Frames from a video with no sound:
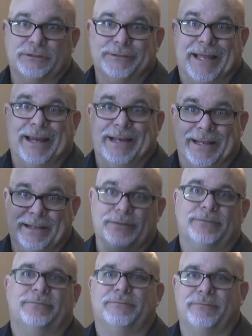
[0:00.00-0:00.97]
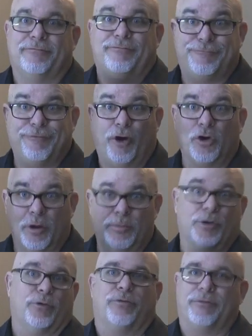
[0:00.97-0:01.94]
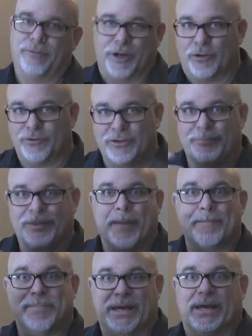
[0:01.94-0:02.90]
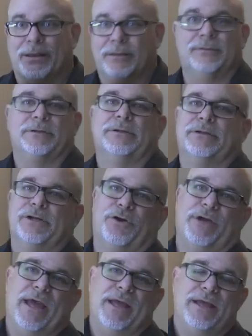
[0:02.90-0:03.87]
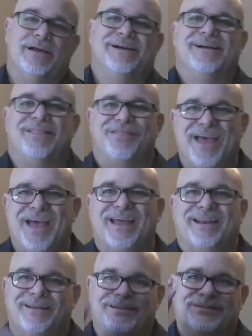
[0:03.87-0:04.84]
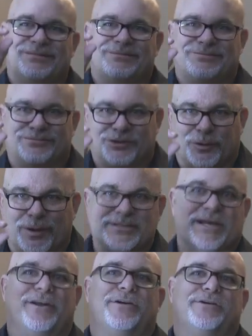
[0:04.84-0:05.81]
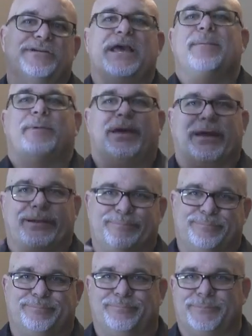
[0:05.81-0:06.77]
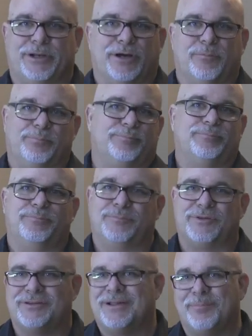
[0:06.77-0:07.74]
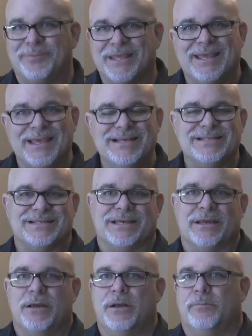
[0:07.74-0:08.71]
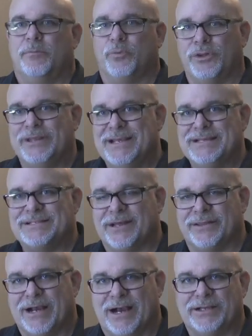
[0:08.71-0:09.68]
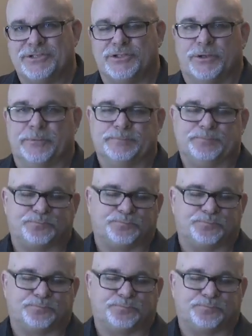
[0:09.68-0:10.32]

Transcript: Lighting, photo booth, you know, something big, okay? Then, direct sound entertainment, you know, something easy. Really easy on the eyes though.